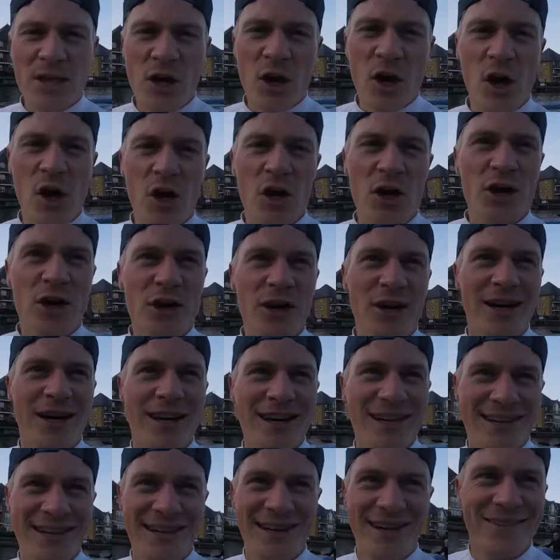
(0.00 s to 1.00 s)
not.
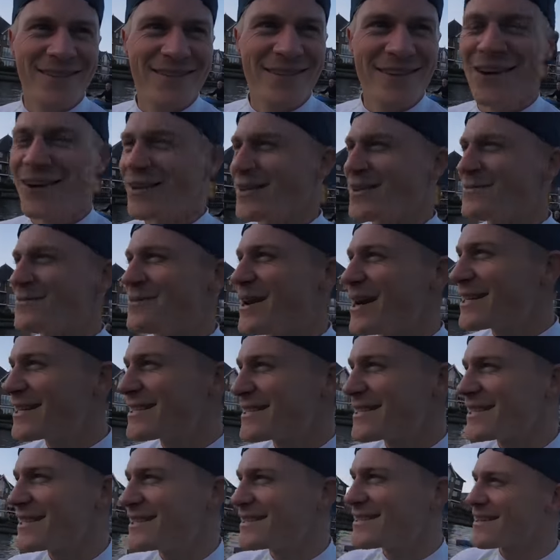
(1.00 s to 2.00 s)
I'm not the best
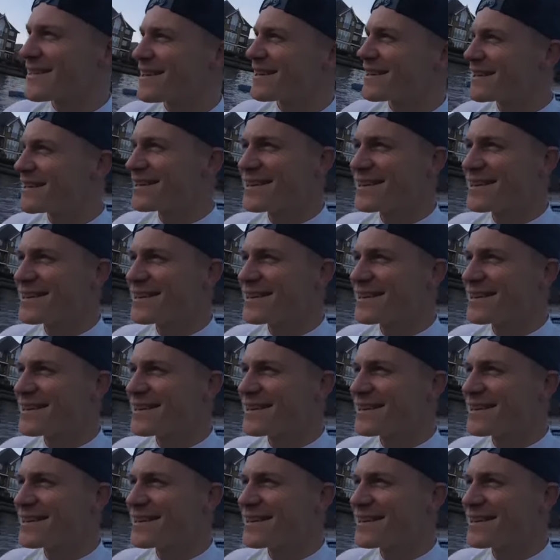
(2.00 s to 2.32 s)
teacher.